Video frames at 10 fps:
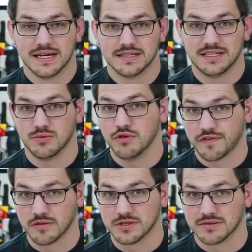see what new
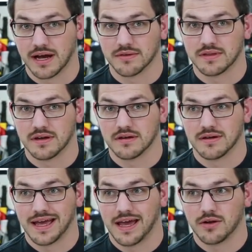filaments are out
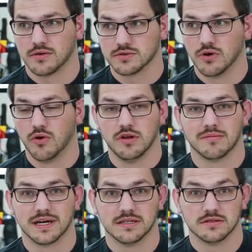there, and also hone in
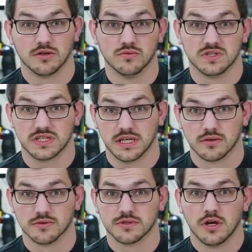my own
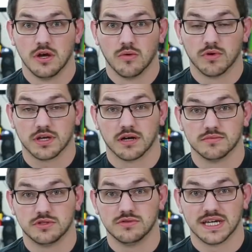skills when it
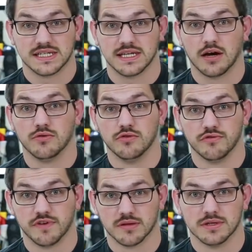comes to testing out
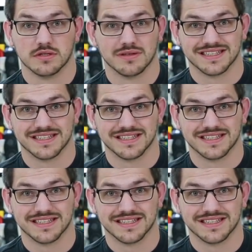new filaments.